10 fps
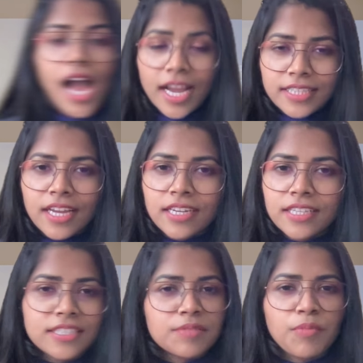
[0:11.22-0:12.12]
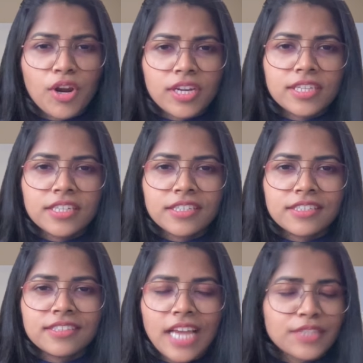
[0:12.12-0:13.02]
Hi Tharani, this is Morgan
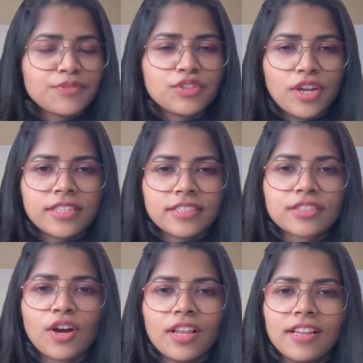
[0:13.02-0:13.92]
here. Thanks for joining this call.